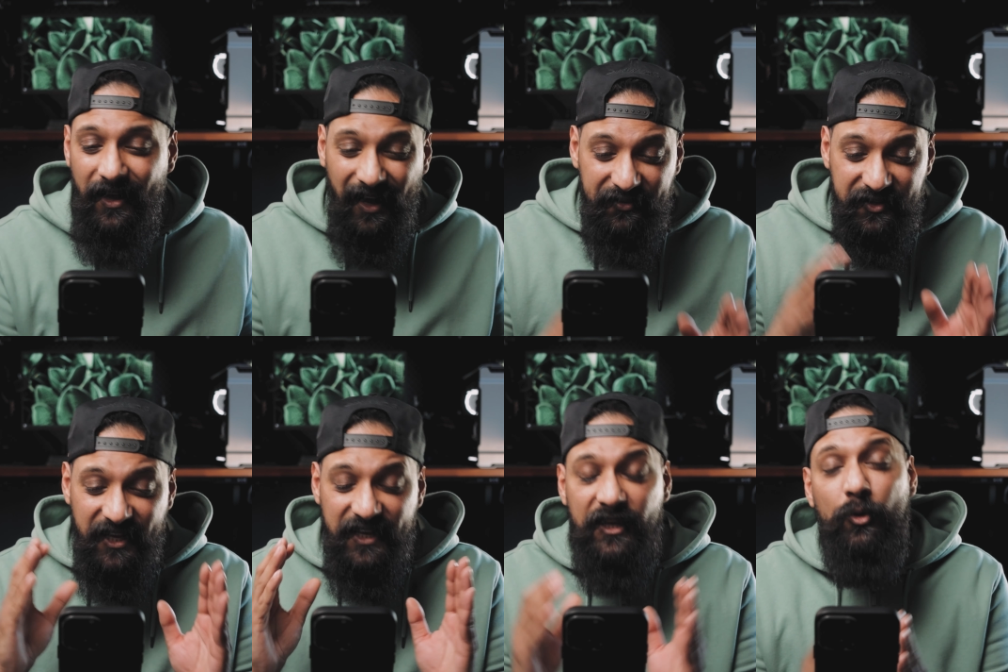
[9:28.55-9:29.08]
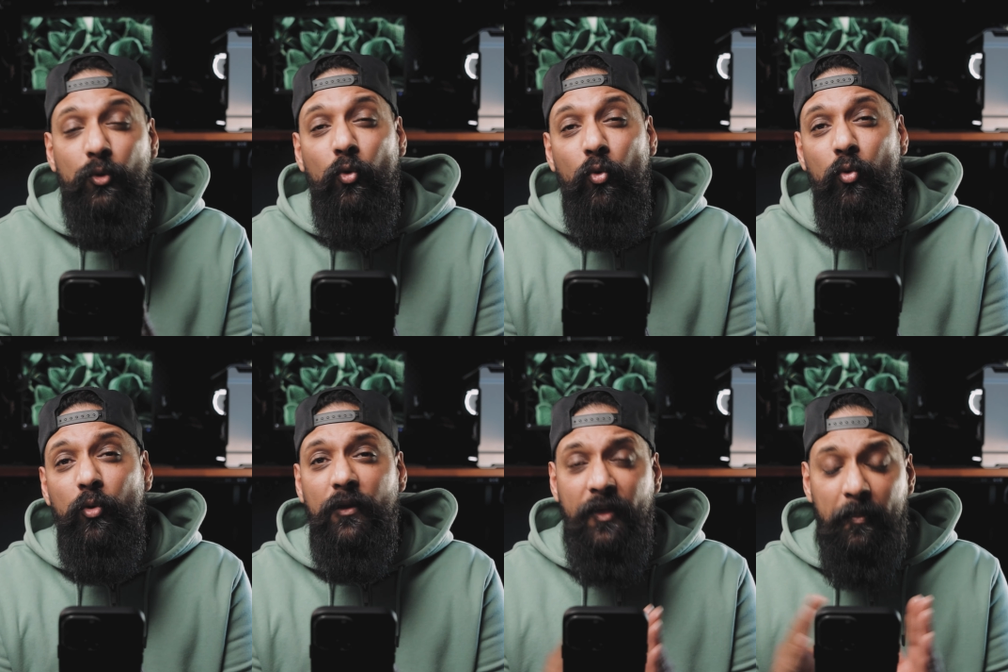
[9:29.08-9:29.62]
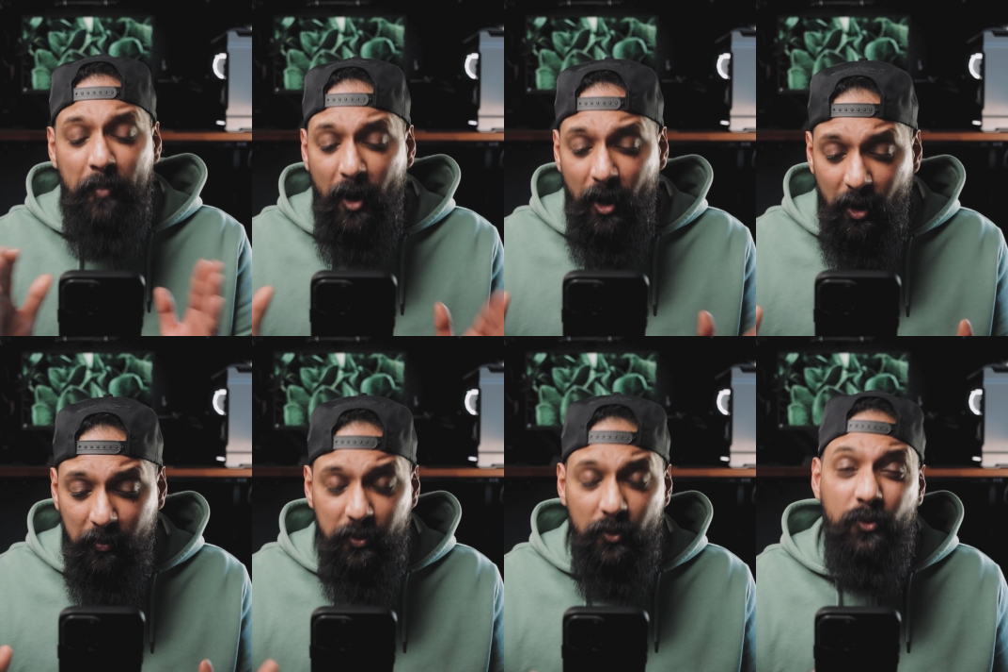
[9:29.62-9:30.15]
I've taken all of the
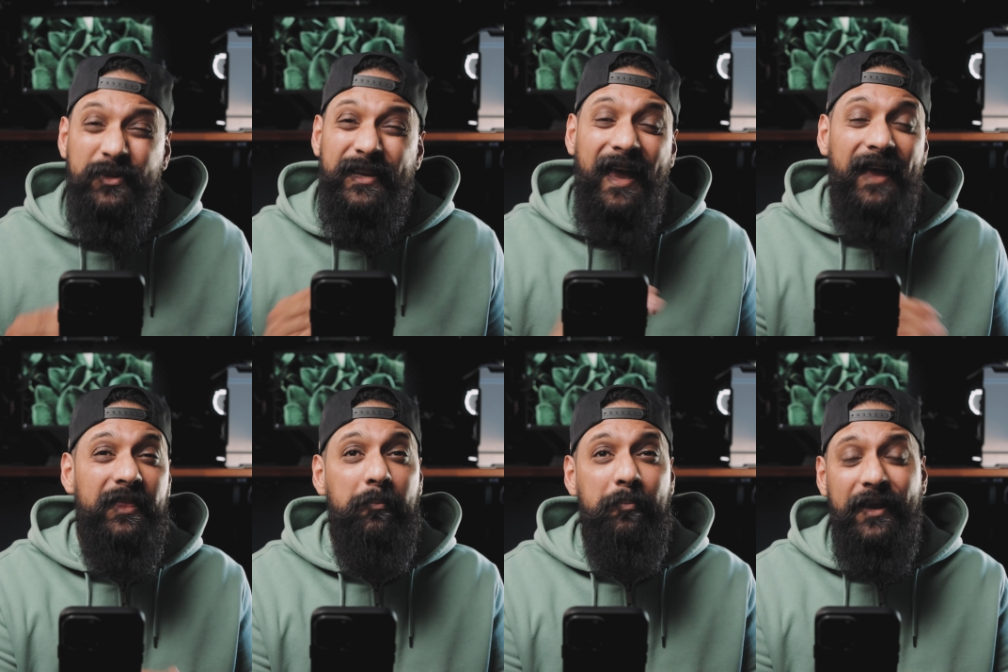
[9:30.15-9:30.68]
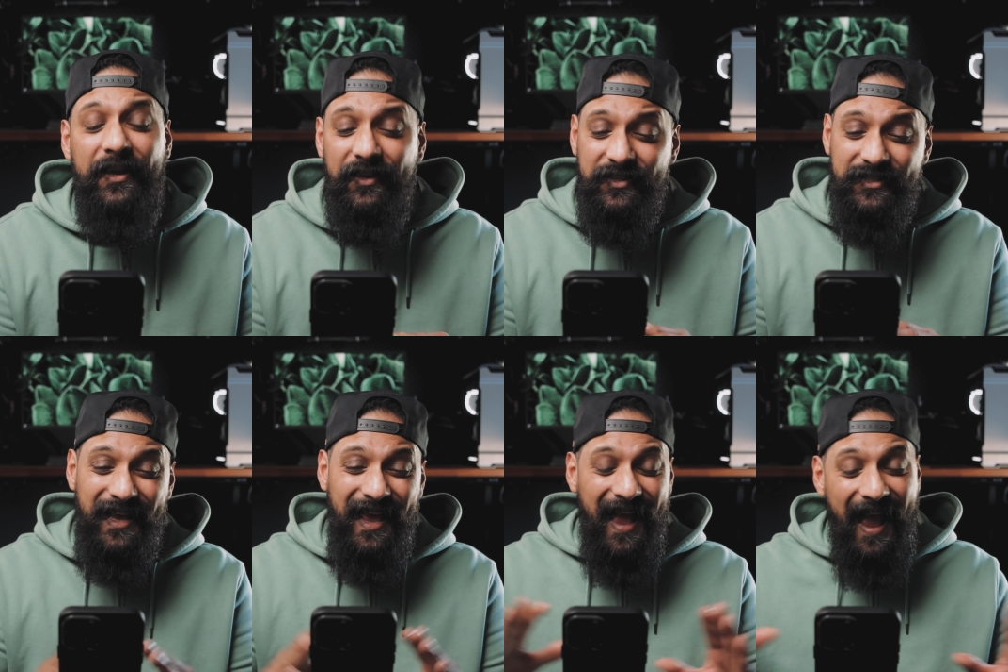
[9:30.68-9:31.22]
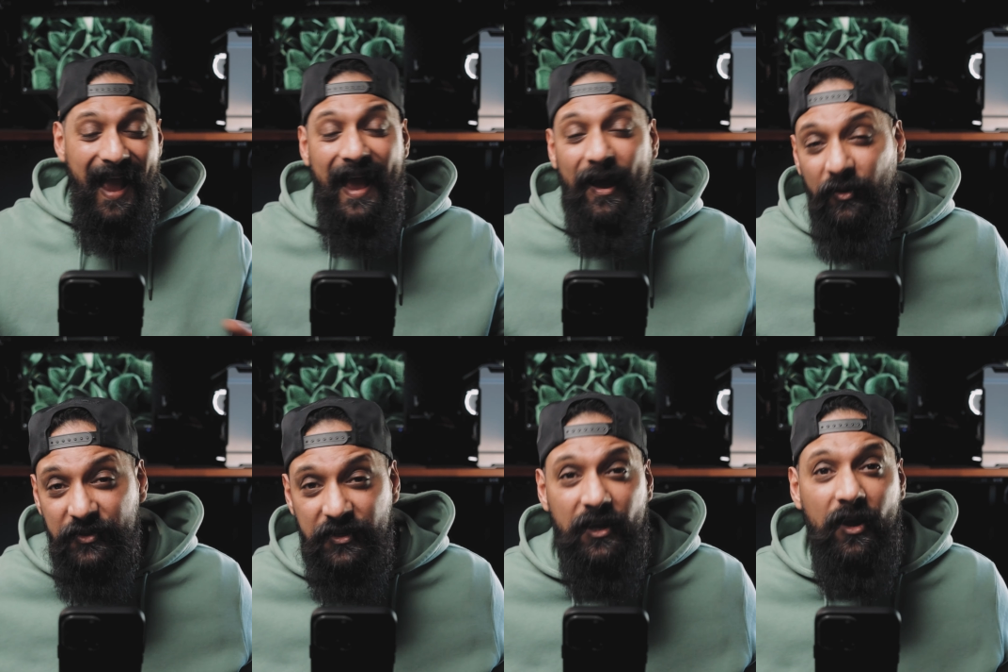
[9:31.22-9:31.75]
purples and the pinks
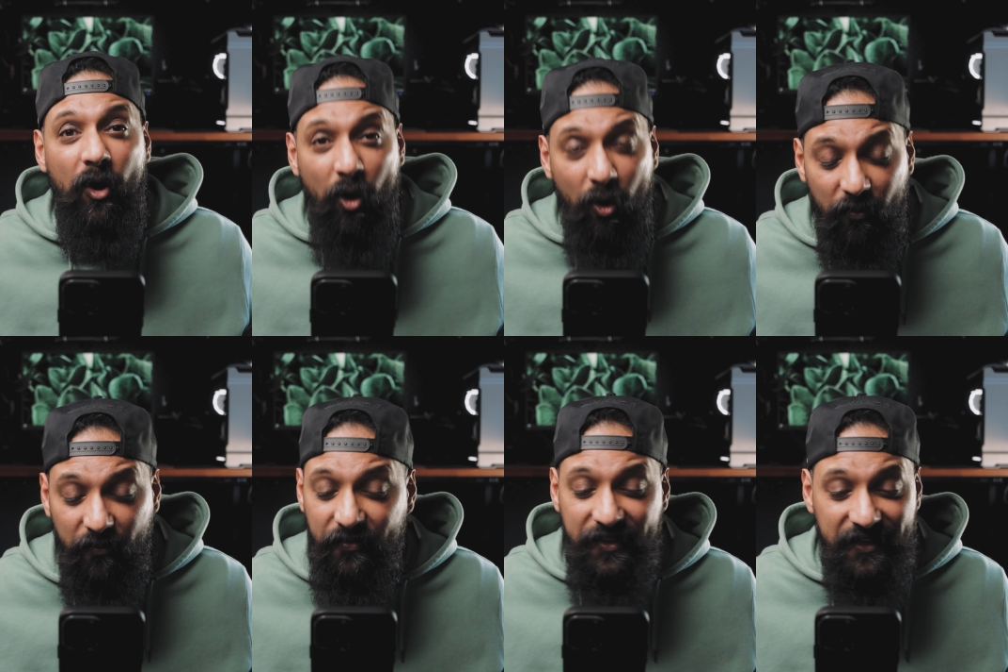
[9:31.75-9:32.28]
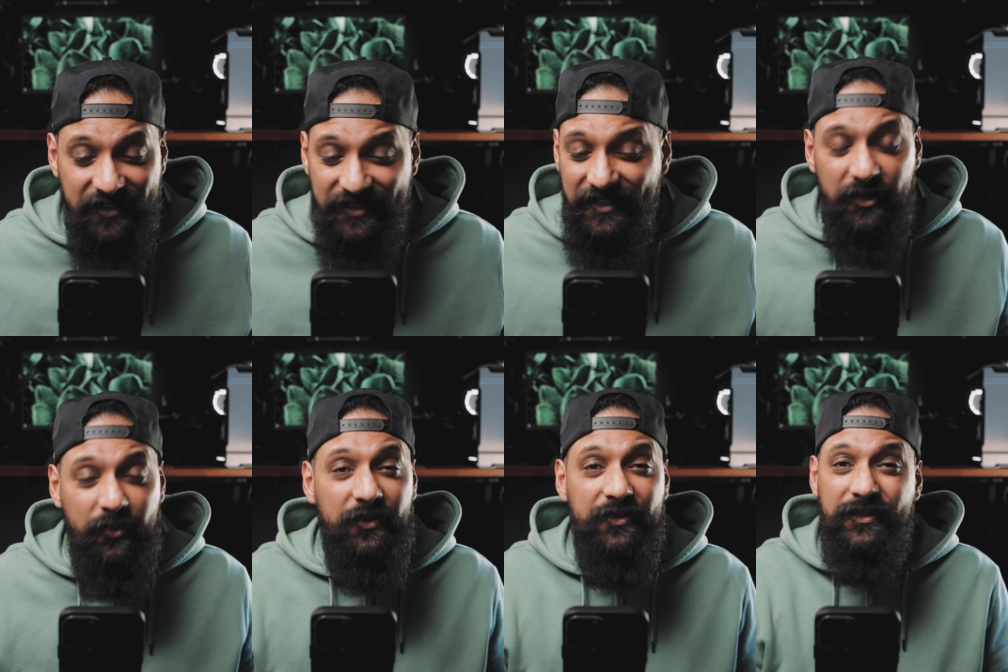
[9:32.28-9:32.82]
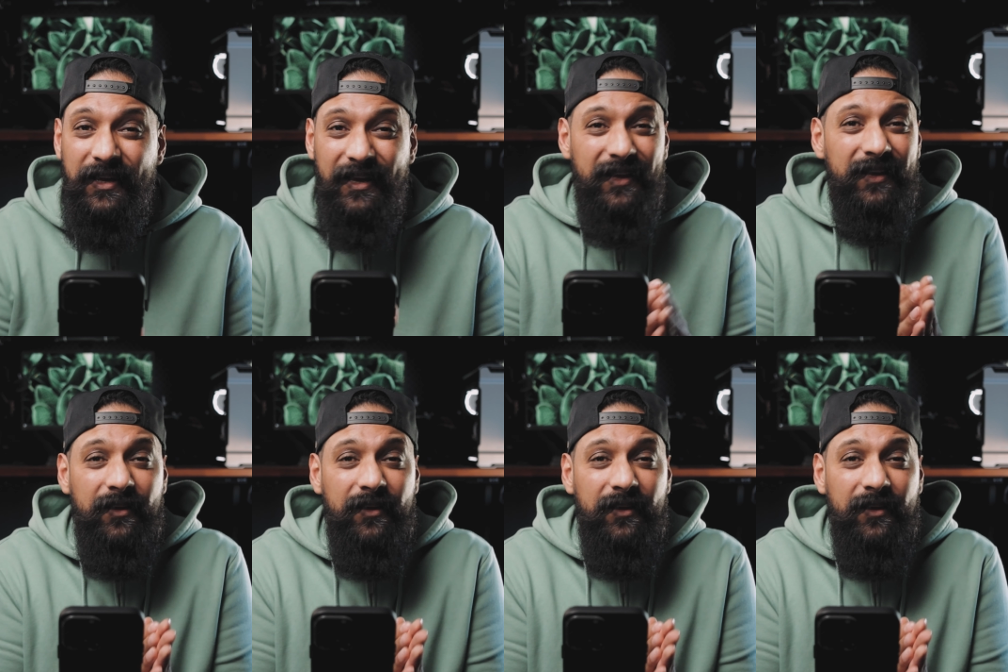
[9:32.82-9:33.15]
out of this sequence.